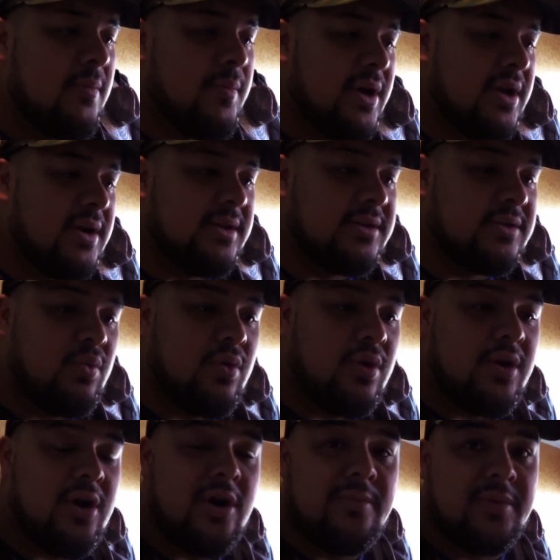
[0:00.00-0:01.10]
but it's
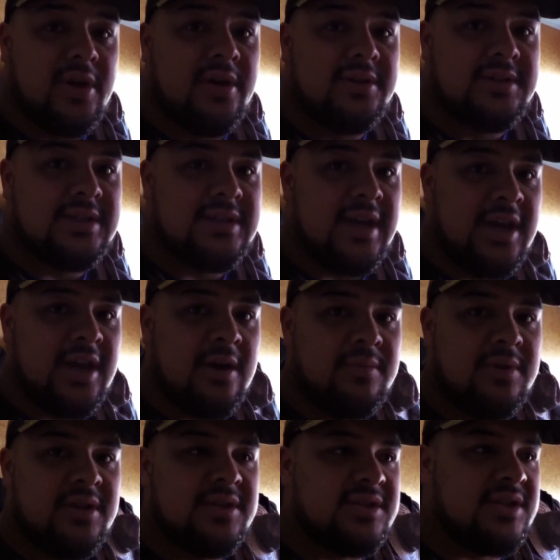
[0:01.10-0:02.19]
what I'm going to take up
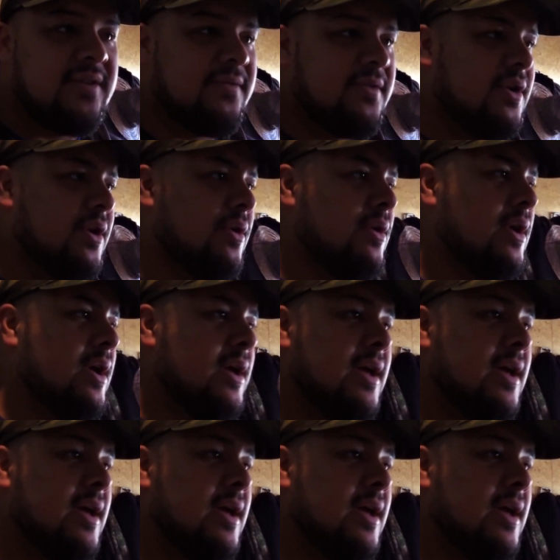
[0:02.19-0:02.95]
there this afternoon.